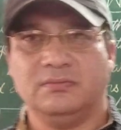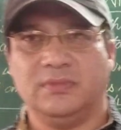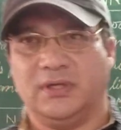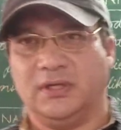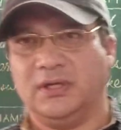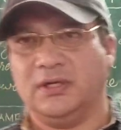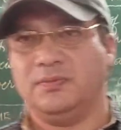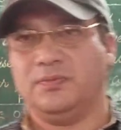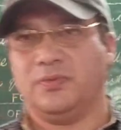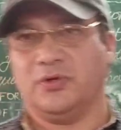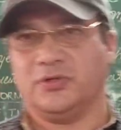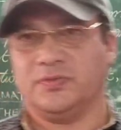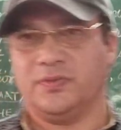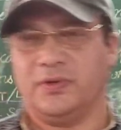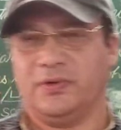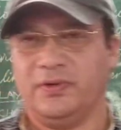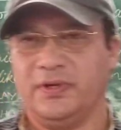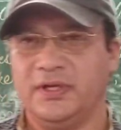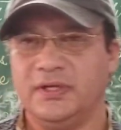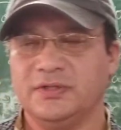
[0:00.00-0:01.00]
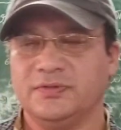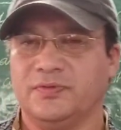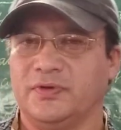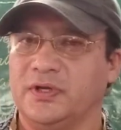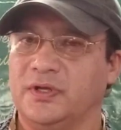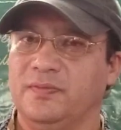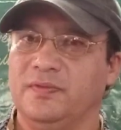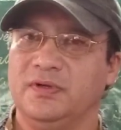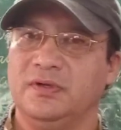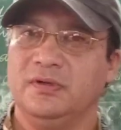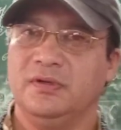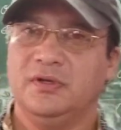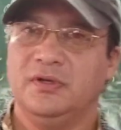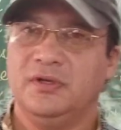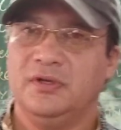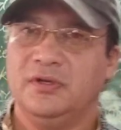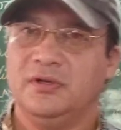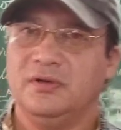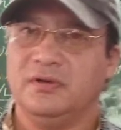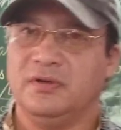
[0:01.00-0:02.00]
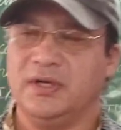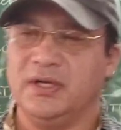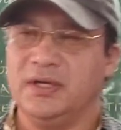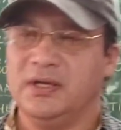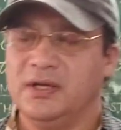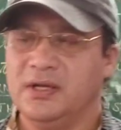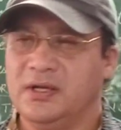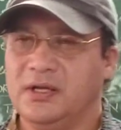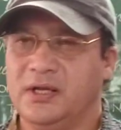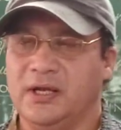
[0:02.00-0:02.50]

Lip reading: but yet Prospero is forgiven, right?